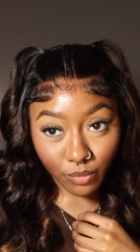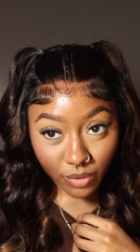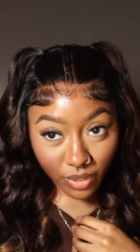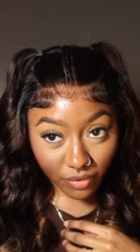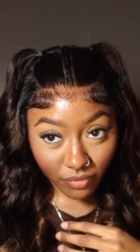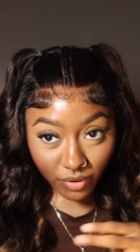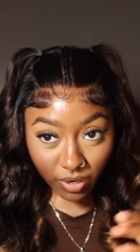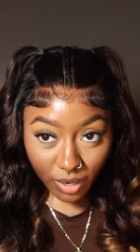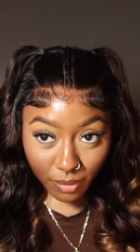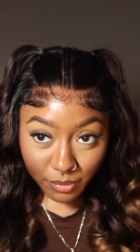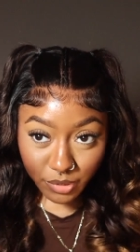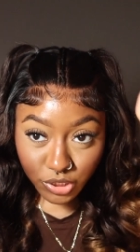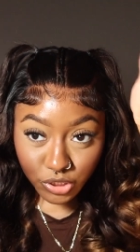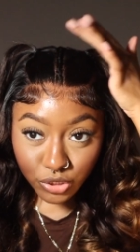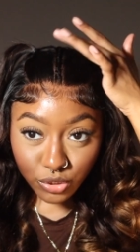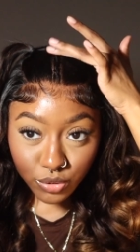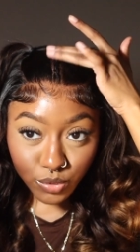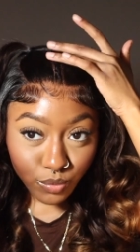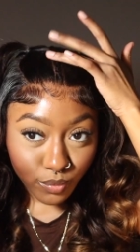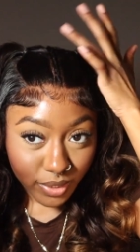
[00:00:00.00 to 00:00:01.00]
whatever, I'm gonna
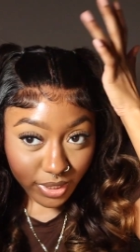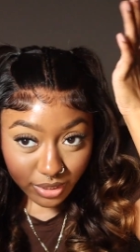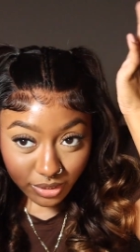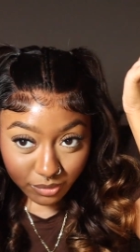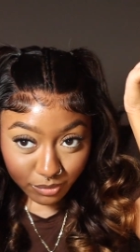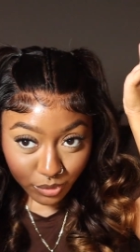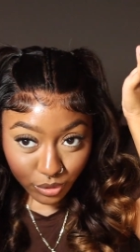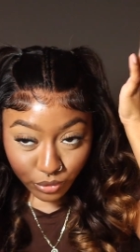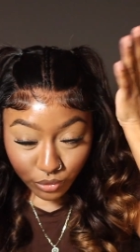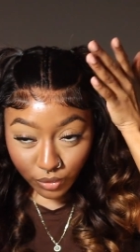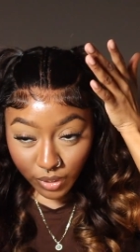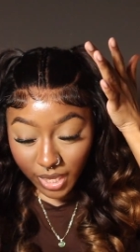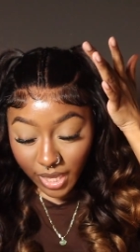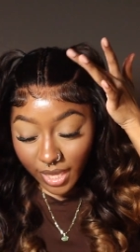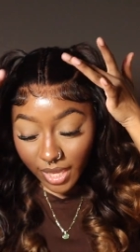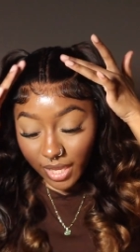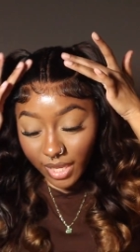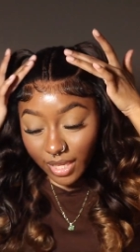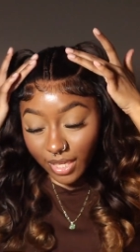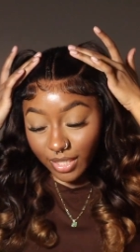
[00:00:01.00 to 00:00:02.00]
just do one in the middle
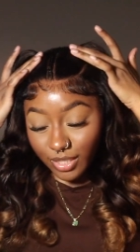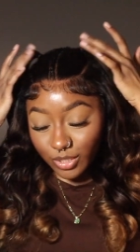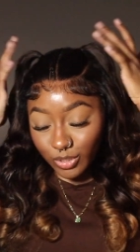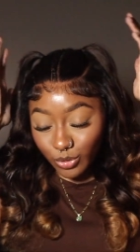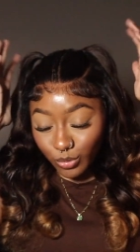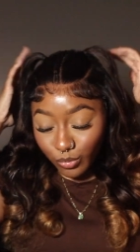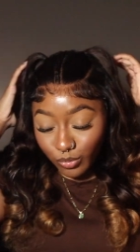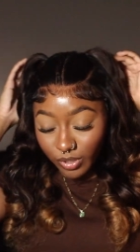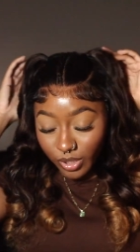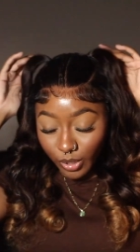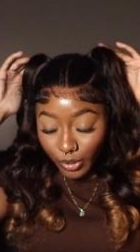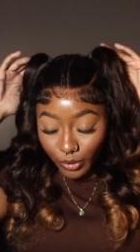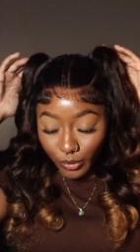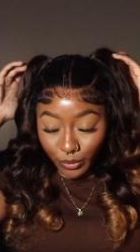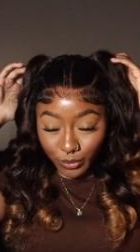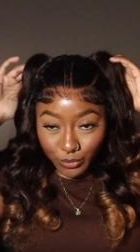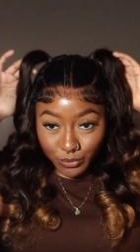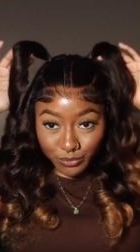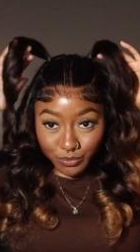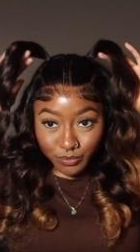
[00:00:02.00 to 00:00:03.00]
and 2
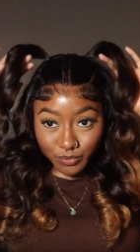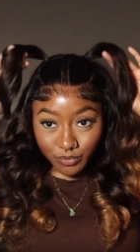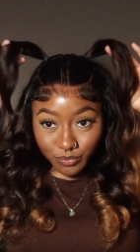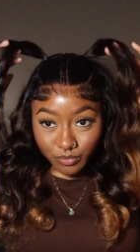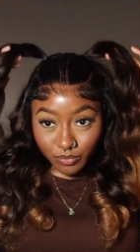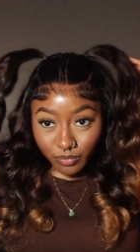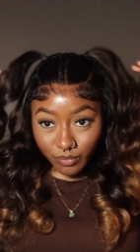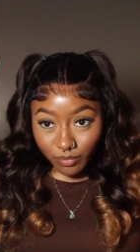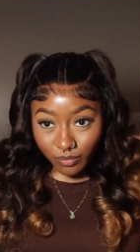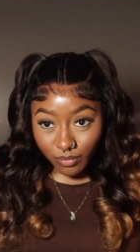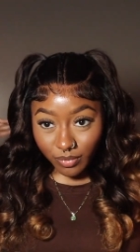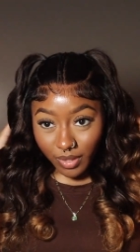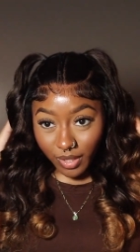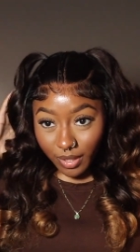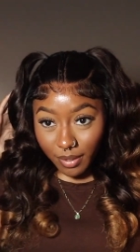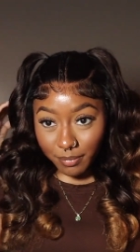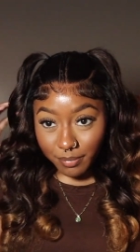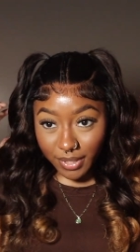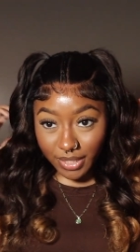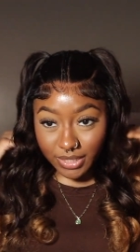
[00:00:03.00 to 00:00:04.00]
little
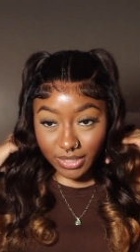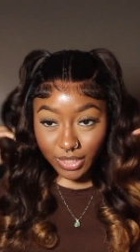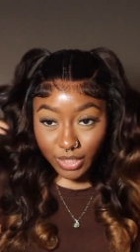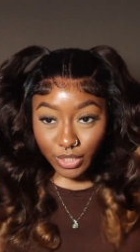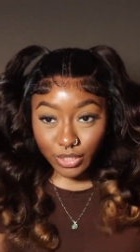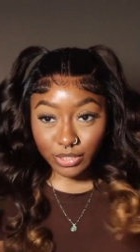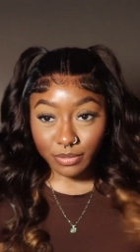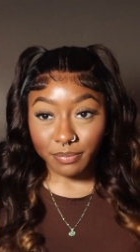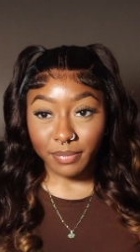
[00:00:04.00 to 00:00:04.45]
pigtails.